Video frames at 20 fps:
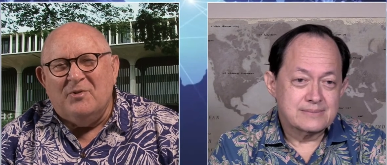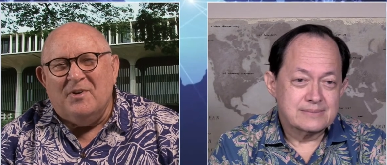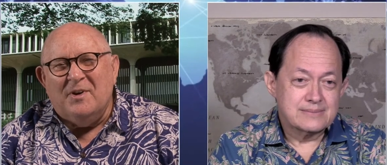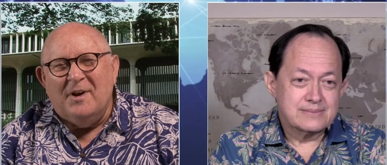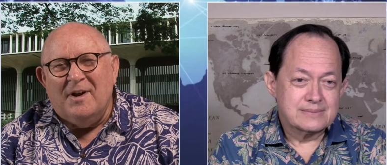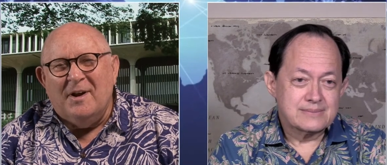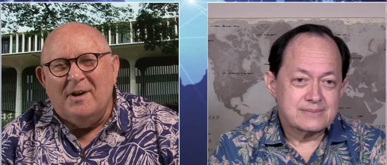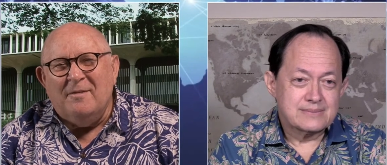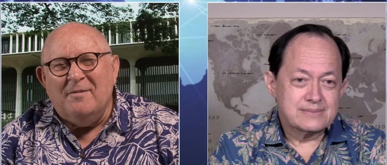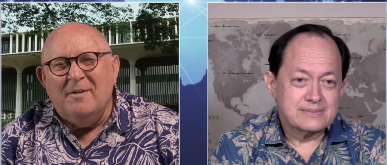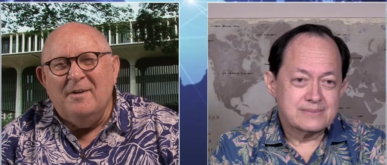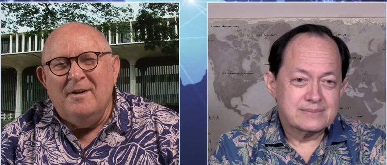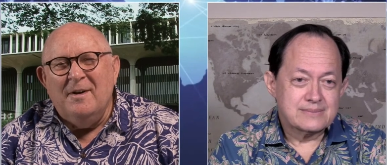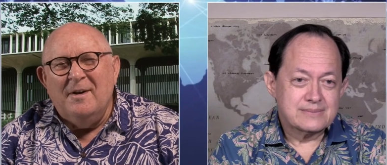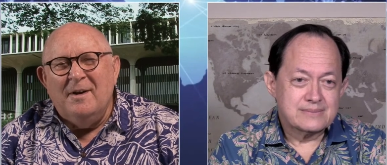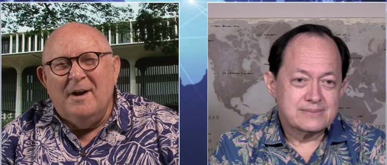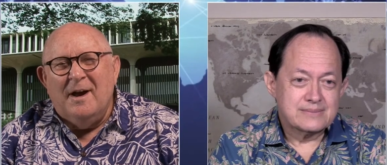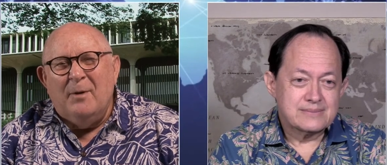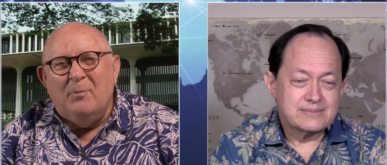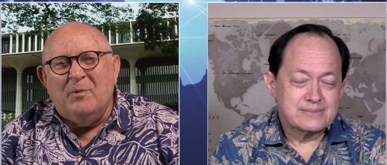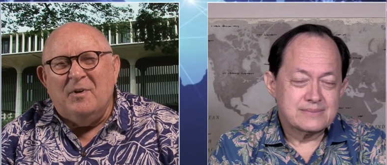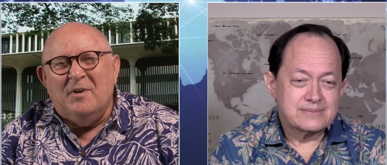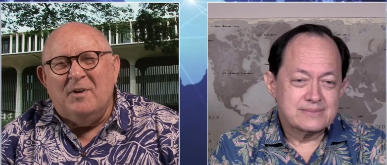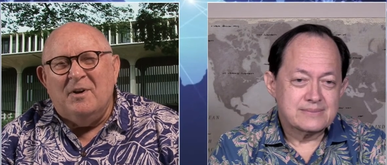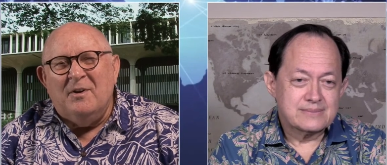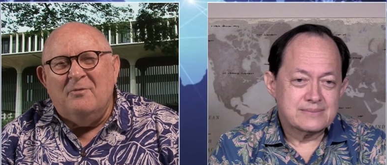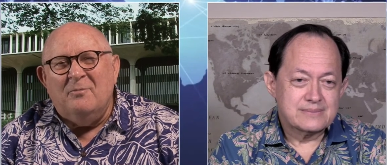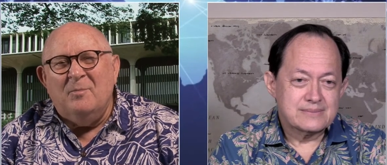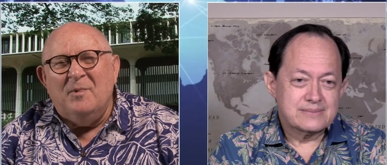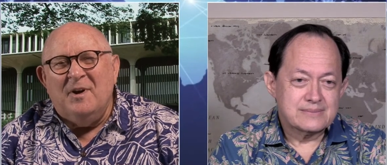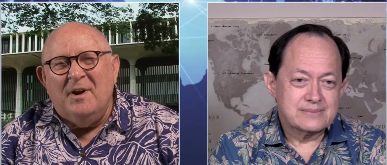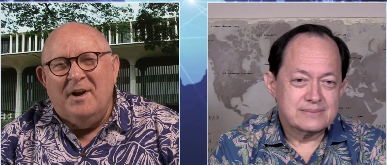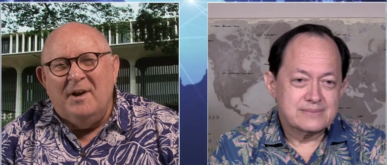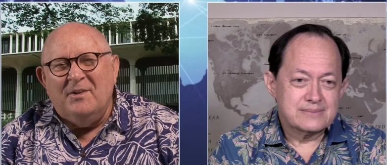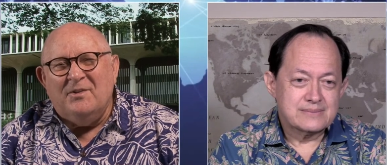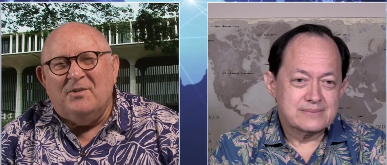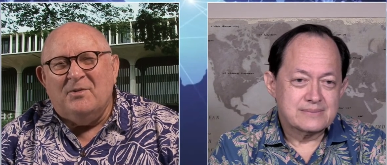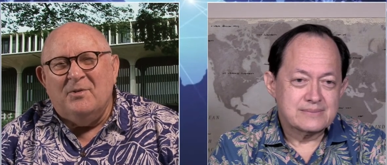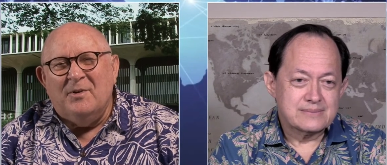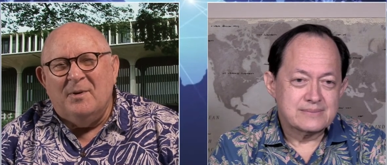Speaker 1: than that, and we could give them an
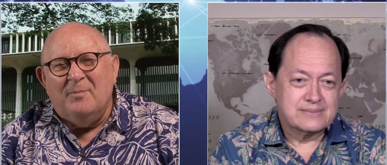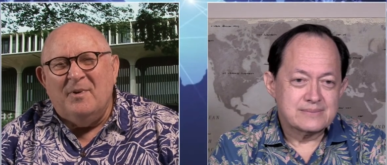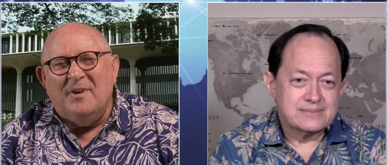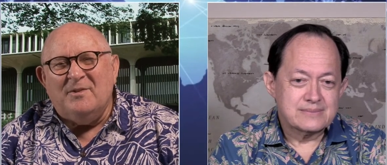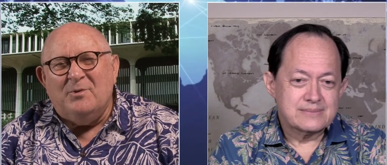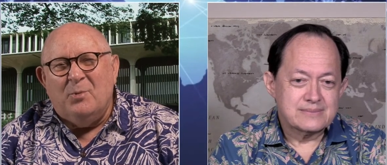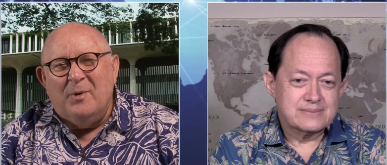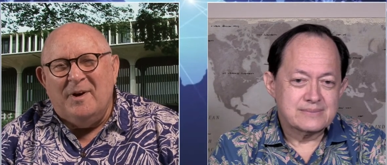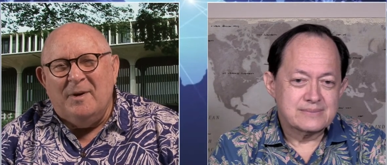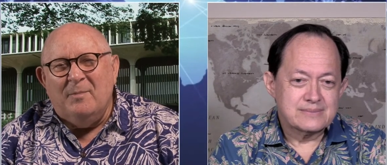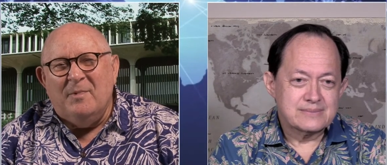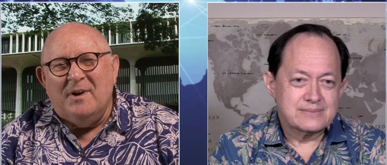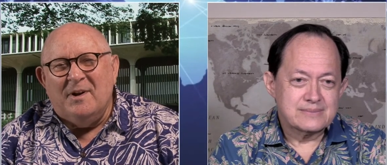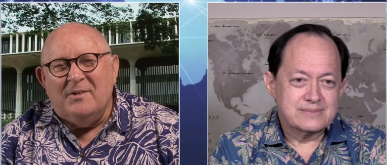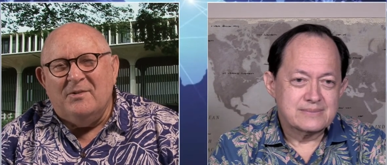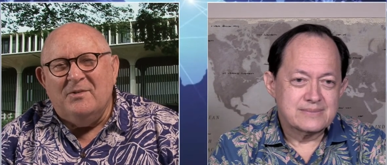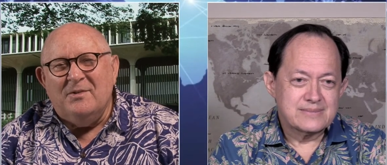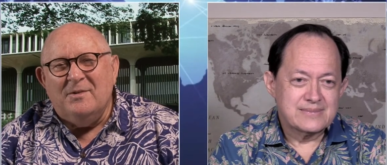answer in about twenty minutes.